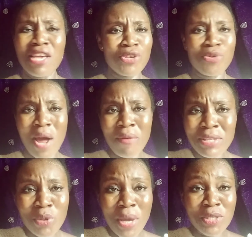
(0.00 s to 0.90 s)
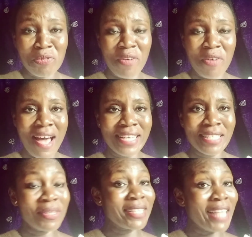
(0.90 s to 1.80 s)
You aren't going to
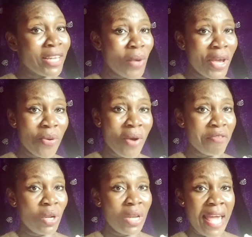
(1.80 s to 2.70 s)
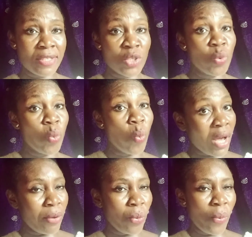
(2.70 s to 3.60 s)
fight, but that is why you have your legs. You
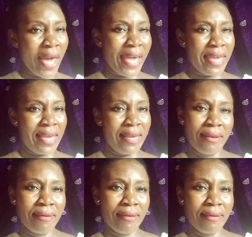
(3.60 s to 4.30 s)
walk away.